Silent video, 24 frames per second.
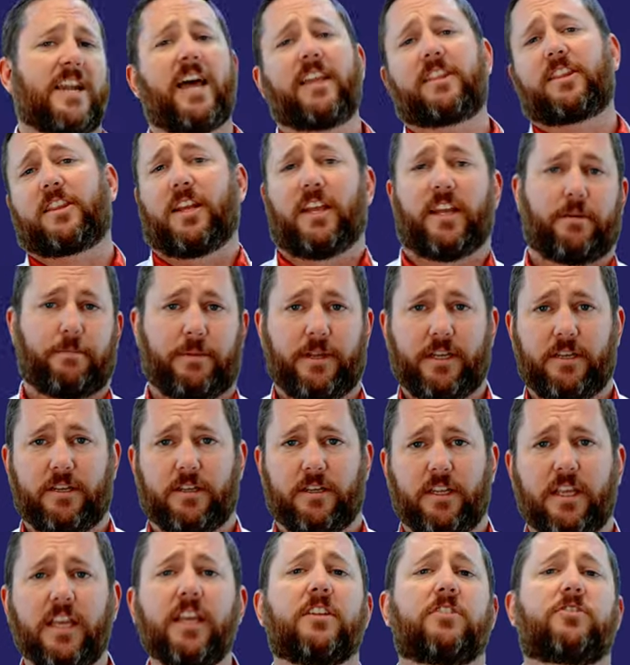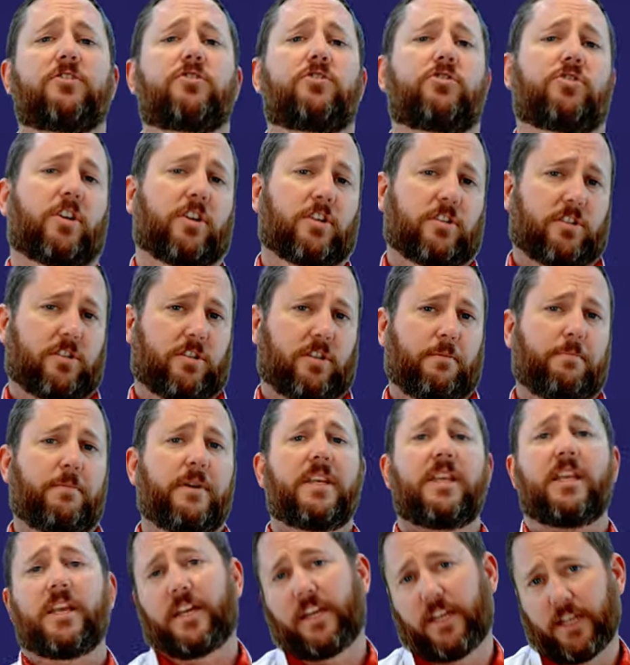not the limit, it's just the
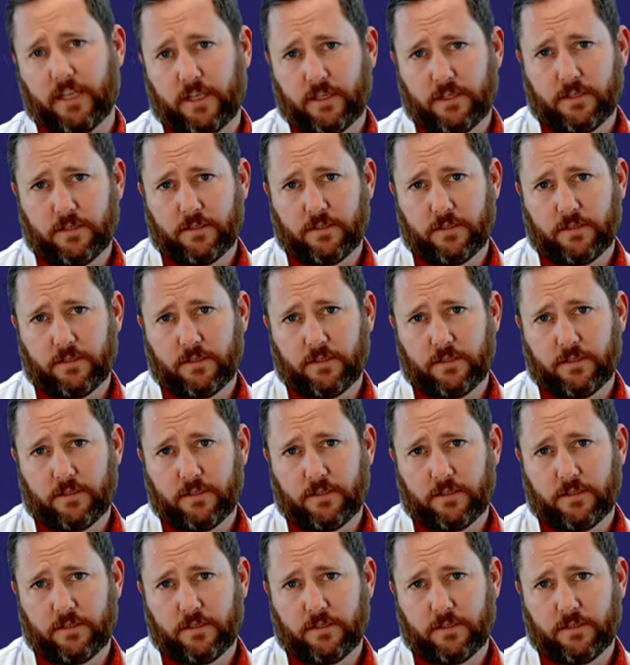beginning.